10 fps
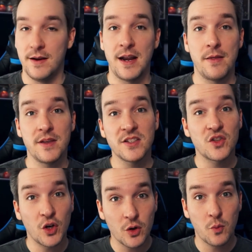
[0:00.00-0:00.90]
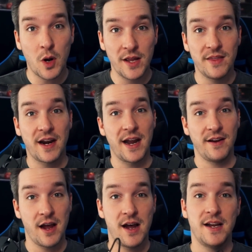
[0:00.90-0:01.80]
Now this third one that I
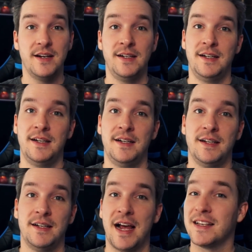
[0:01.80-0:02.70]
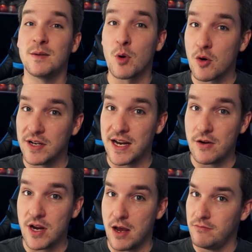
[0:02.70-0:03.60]
got hasn't broken
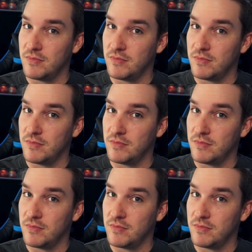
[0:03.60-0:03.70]
down yet.